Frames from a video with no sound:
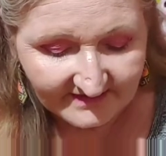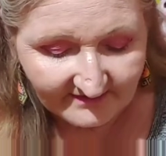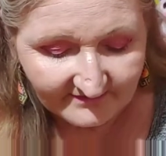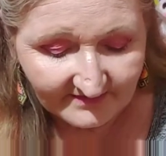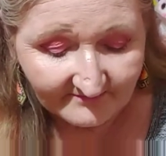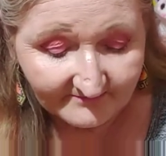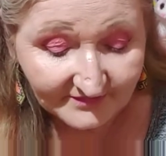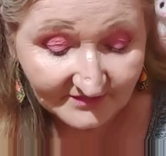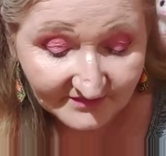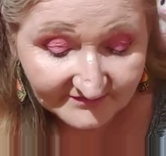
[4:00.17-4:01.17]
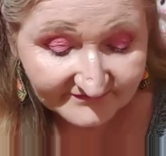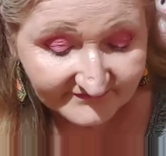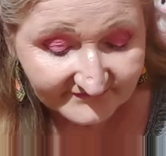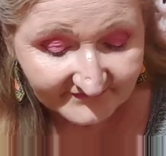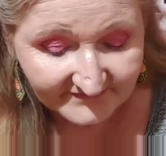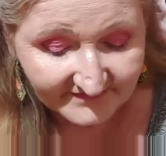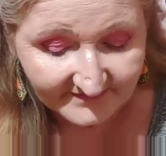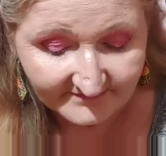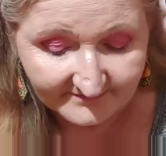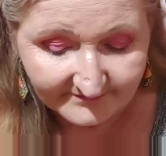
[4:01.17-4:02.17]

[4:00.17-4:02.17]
out and purchased it,